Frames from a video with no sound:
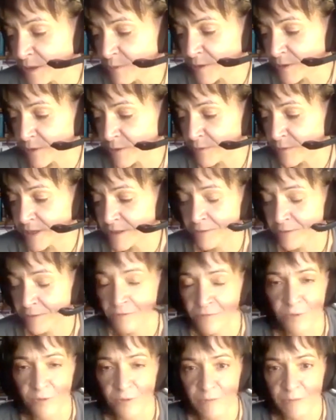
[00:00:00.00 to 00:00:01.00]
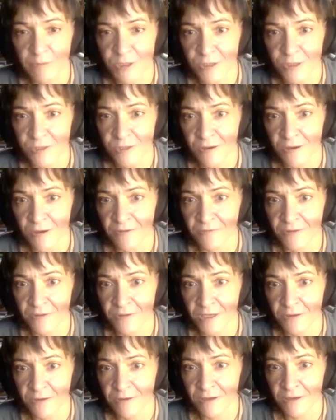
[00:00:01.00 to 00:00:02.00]
that we can learn from. I'm sure you have,
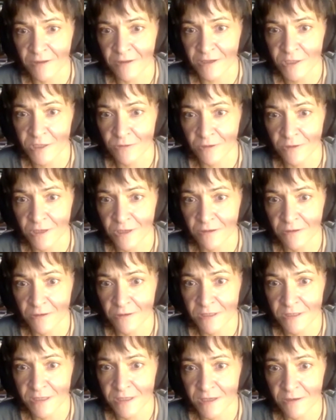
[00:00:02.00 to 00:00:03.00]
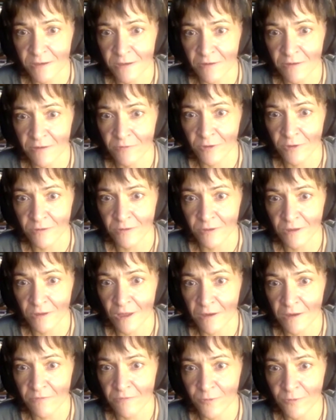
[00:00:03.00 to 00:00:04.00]
intellectual heroes that you have learned a
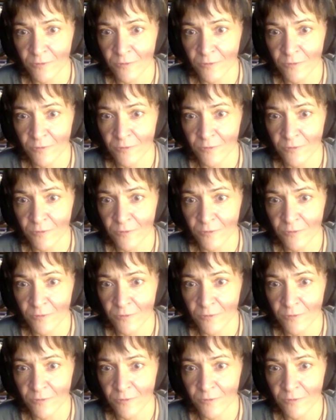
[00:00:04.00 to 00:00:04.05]
lot from.